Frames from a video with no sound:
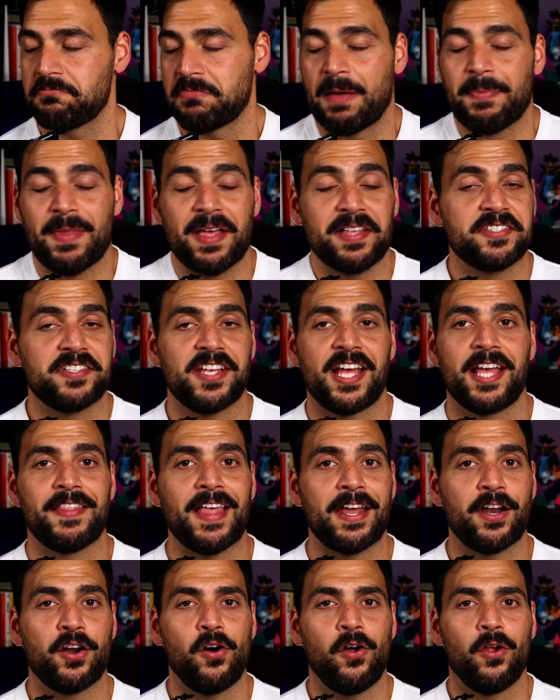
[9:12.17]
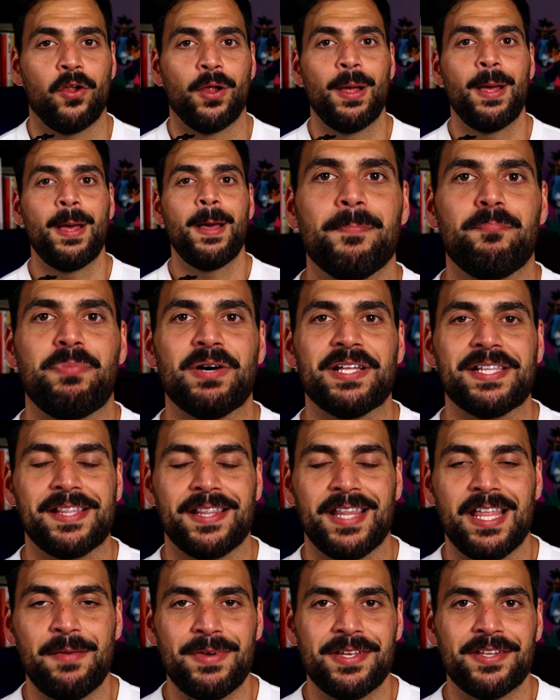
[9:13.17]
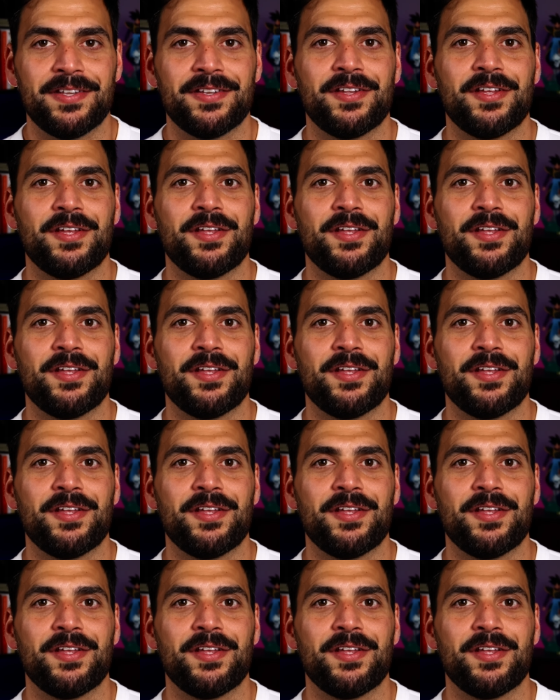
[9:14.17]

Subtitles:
I'm not saying that at all. But limit